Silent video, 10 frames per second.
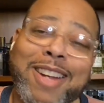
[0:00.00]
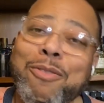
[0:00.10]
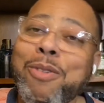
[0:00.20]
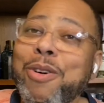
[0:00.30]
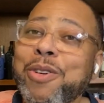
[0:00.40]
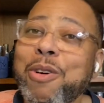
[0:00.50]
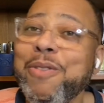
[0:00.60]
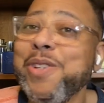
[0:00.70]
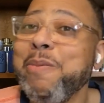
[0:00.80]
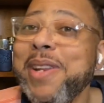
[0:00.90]
rolled over.
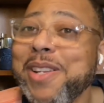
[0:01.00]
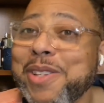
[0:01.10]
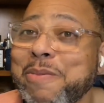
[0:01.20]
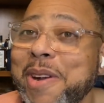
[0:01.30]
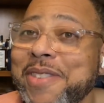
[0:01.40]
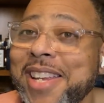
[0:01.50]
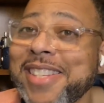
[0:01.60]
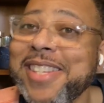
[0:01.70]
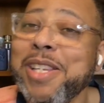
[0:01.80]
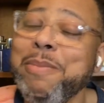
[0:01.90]
Somebody else's birthday is
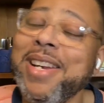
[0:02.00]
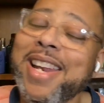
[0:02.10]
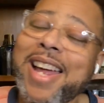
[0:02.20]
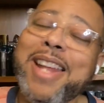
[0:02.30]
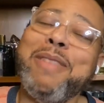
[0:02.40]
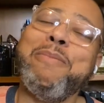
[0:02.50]
December the 9th,